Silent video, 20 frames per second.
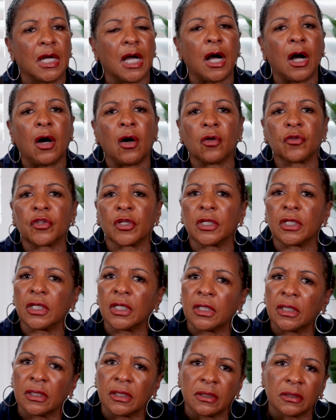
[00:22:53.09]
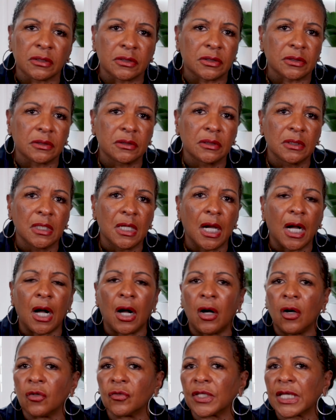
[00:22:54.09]
all the hugs,
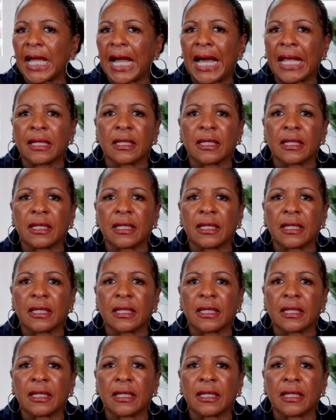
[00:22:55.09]
all the I